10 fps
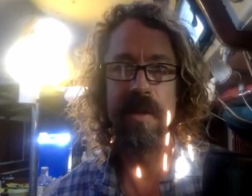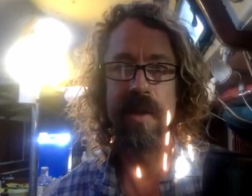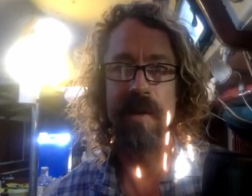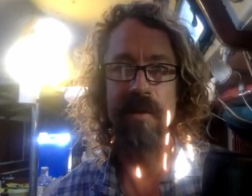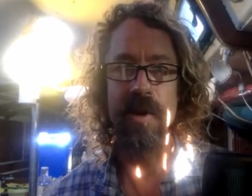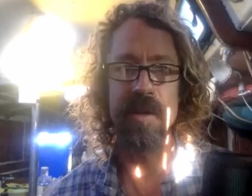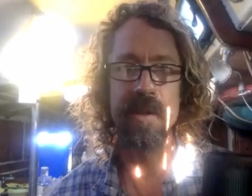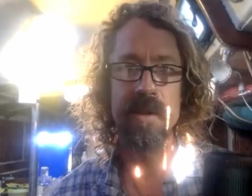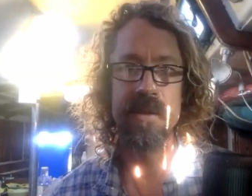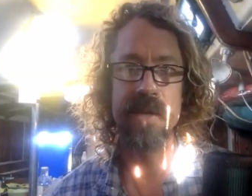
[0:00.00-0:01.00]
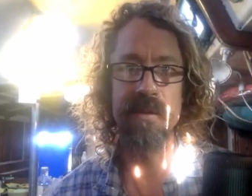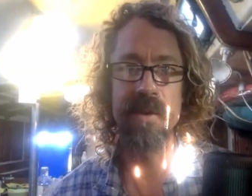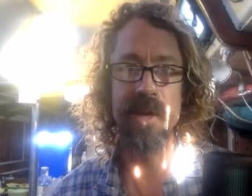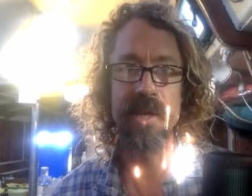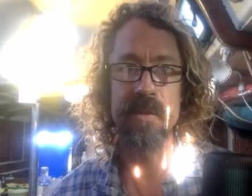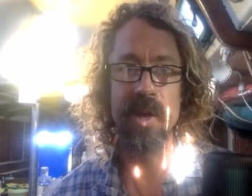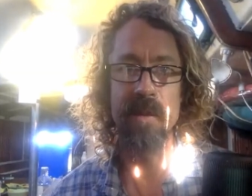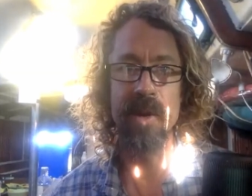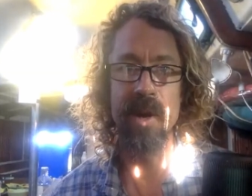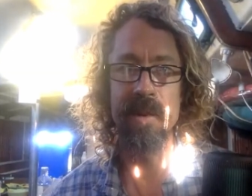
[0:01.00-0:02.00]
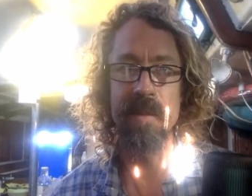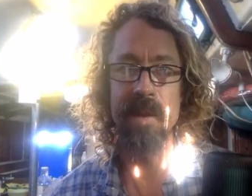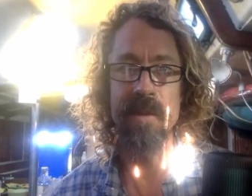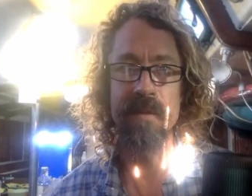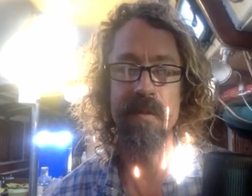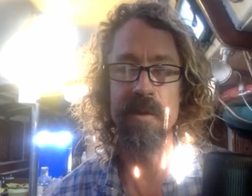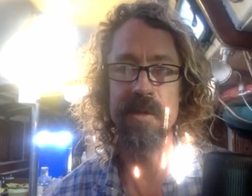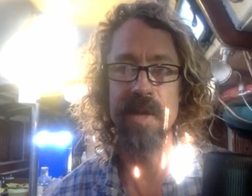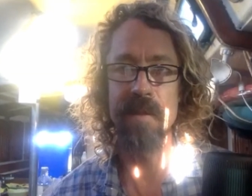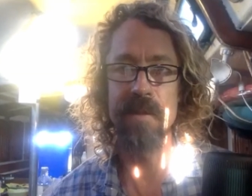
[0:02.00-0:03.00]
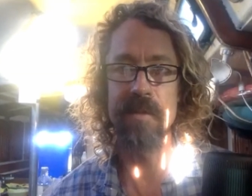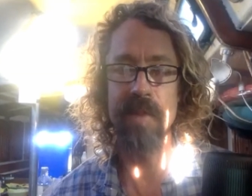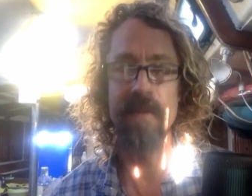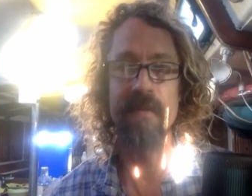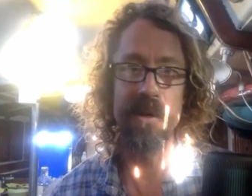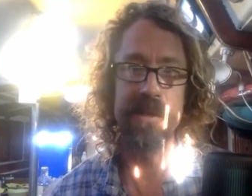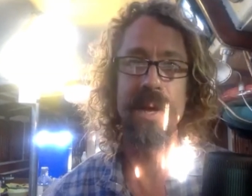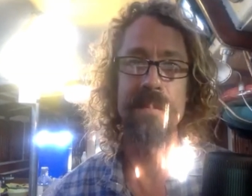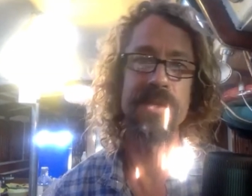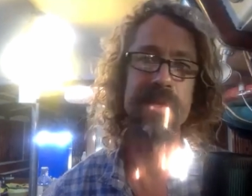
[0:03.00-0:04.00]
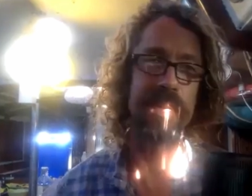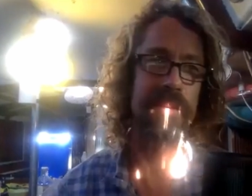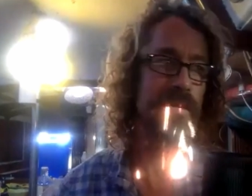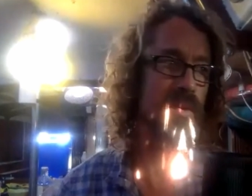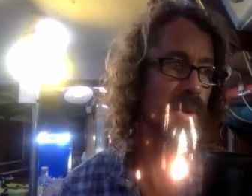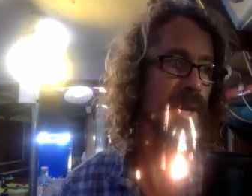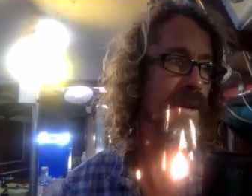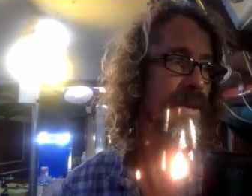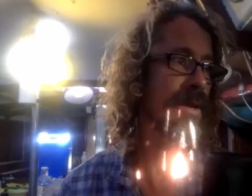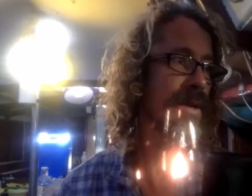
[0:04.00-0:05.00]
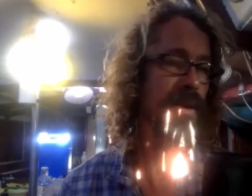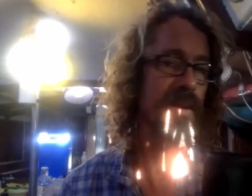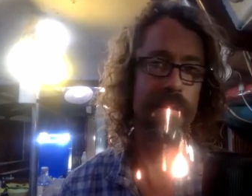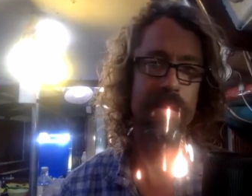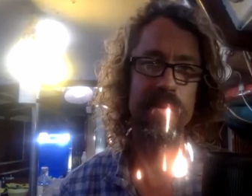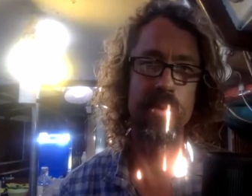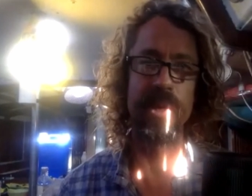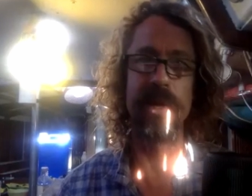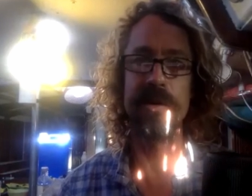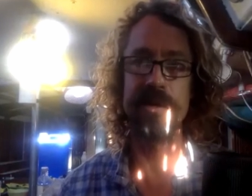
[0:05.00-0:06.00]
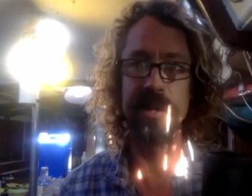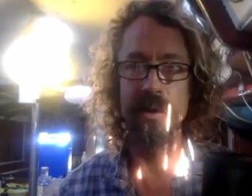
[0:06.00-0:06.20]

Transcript: that I've gone seven days without a beer. I mean, maybe the first time, probably the first time since I quit 20 years ago.